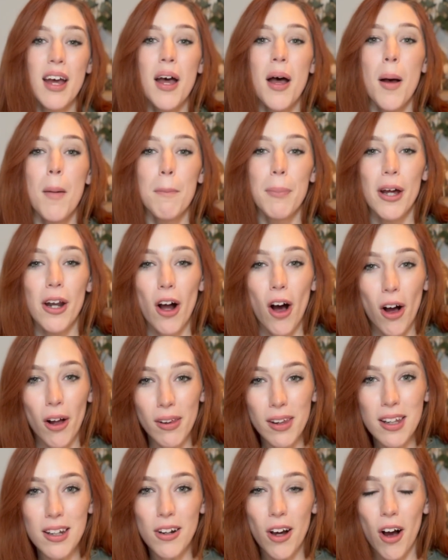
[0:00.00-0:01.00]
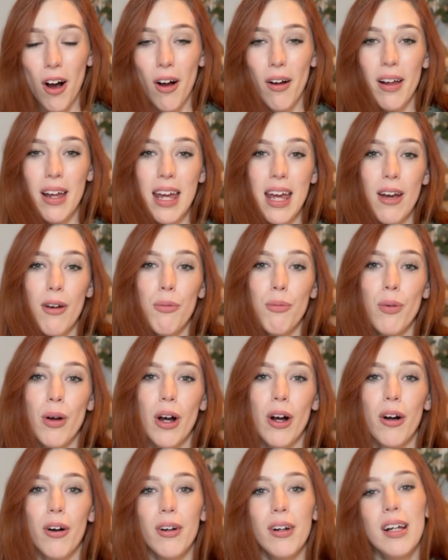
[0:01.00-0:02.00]
but all in all, it
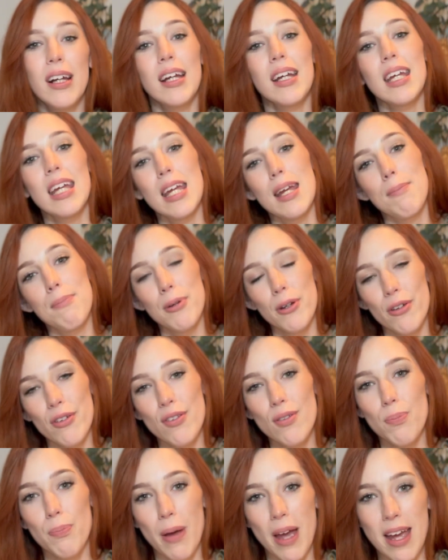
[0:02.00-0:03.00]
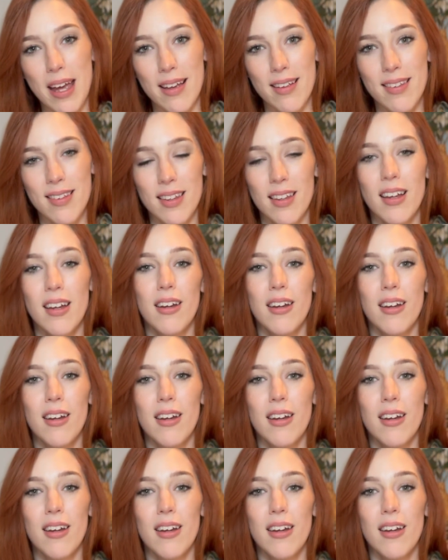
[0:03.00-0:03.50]
will keep your space